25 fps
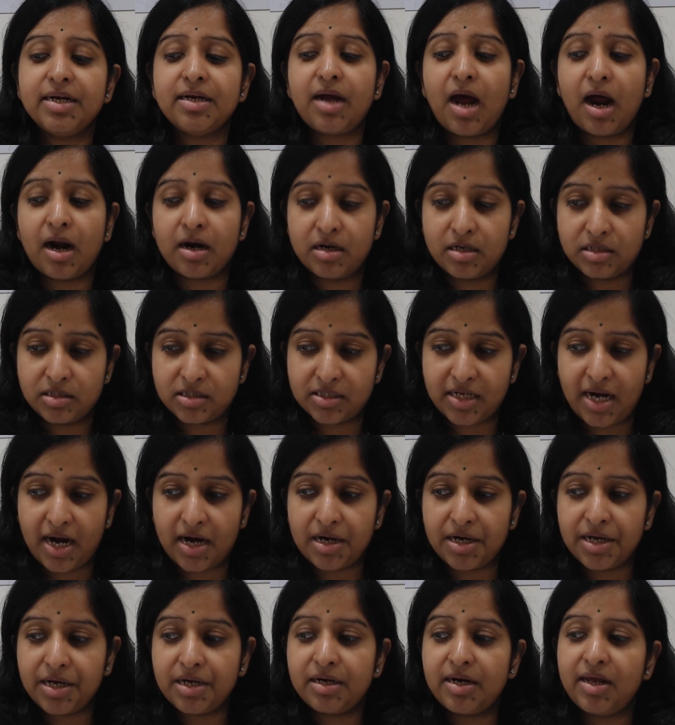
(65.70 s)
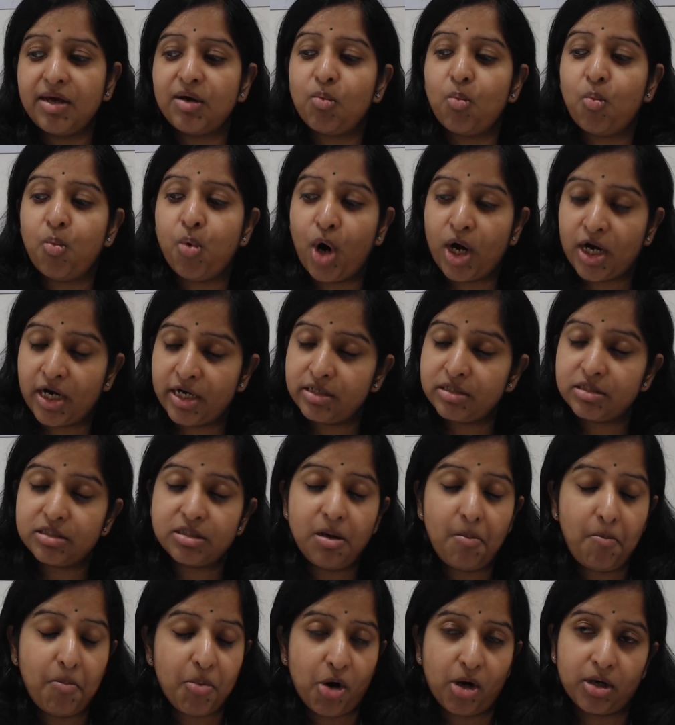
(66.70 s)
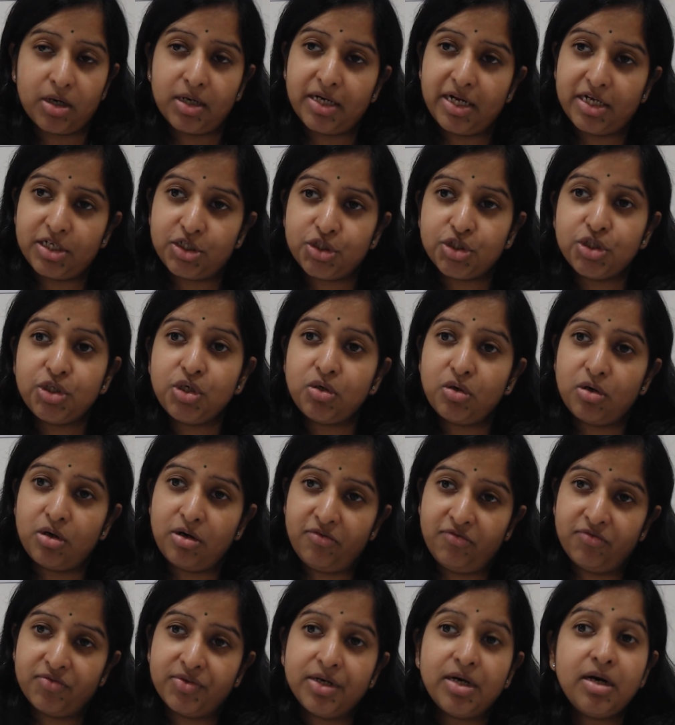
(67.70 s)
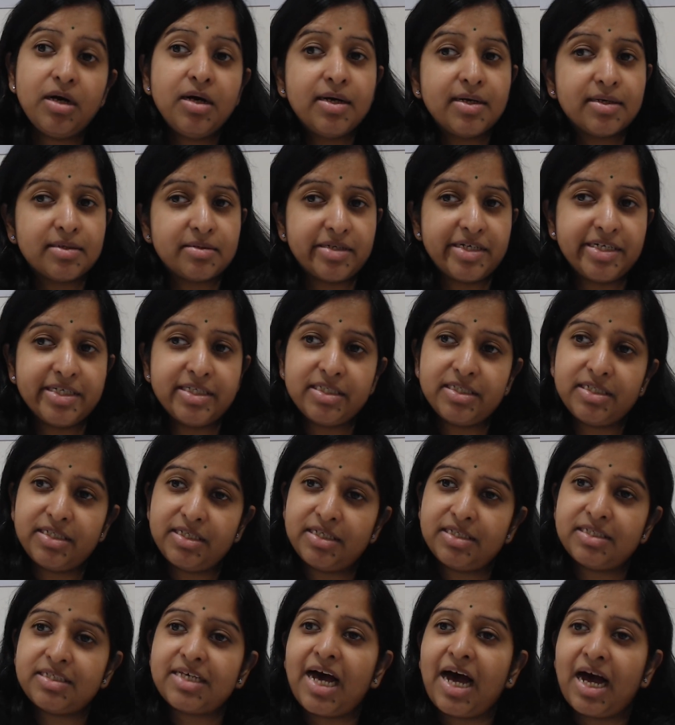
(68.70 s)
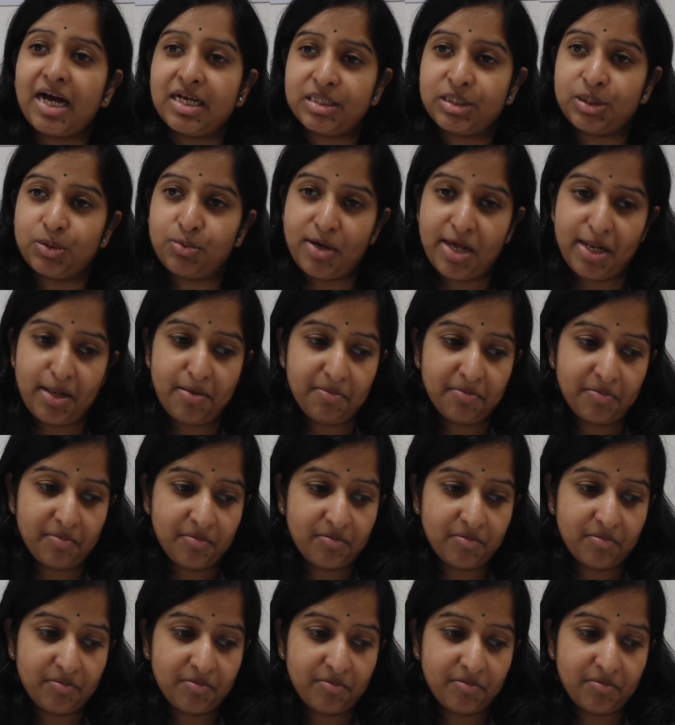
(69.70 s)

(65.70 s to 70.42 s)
in understanding like what is the progression of the disease as well.